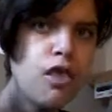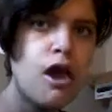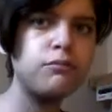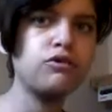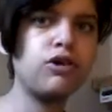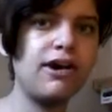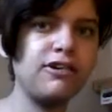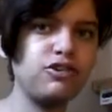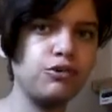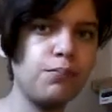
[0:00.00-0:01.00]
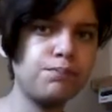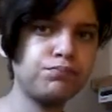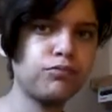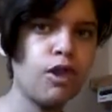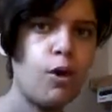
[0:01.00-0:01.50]
I'm trying to
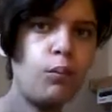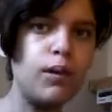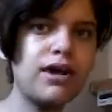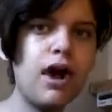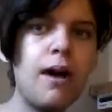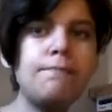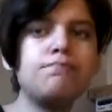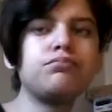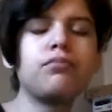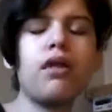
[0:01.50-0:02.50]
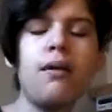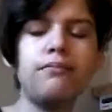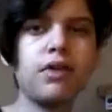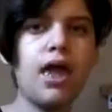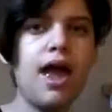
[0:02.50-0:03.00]
wake up
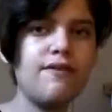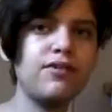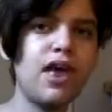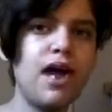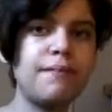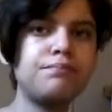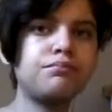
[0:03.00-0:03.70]
every day